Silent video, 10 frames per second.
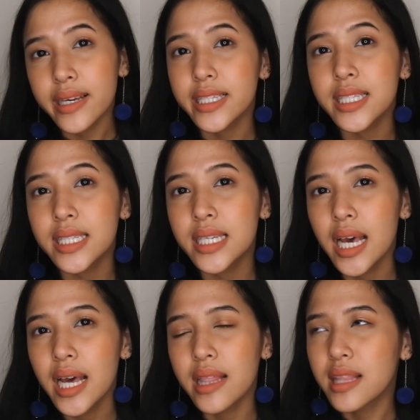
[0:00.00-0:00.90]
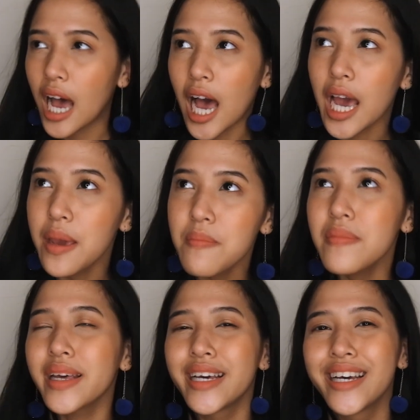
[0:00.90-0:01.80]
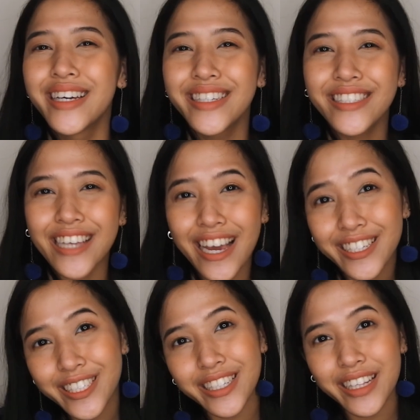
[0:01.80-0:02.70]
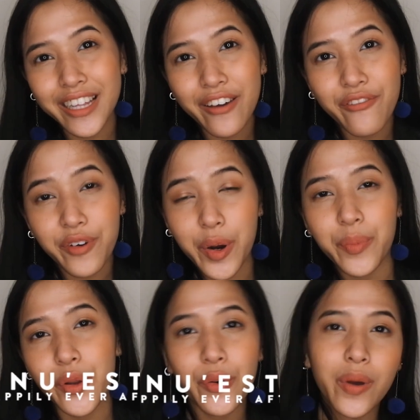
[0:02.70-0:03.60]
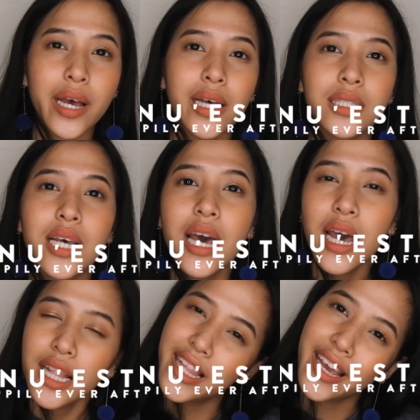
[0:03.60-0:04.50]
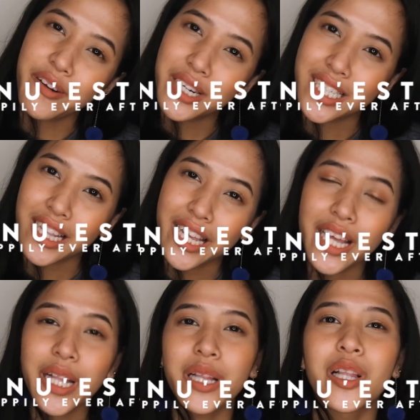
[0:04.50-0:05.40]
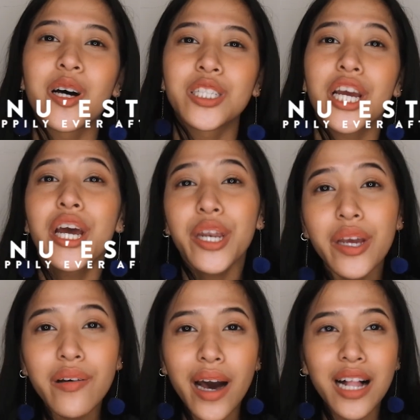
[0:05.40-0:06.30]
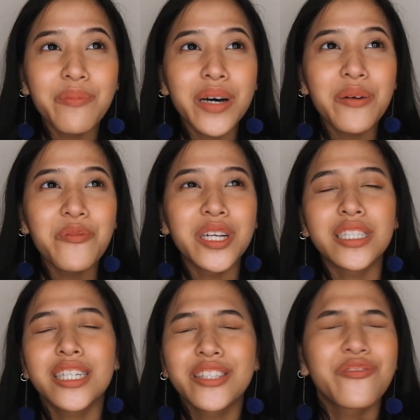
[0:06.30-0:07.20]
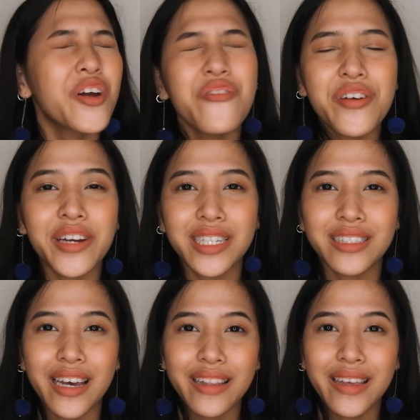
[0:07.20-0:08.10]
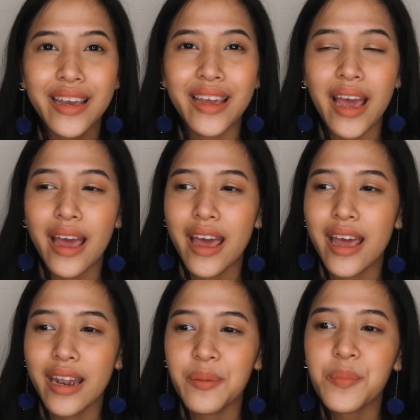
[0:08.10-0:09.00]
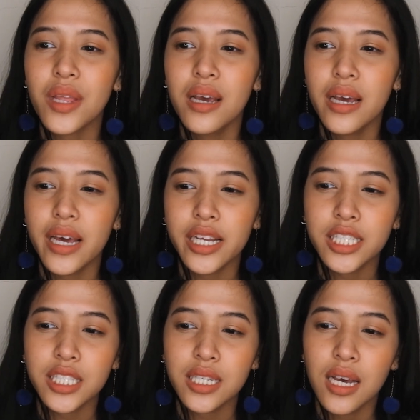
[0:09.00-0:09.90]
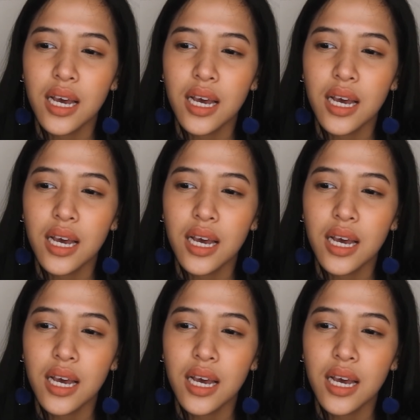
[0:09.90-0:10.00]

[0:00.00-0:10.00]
this time is actually from newest. They recently launched new album, which is very exciting, and it is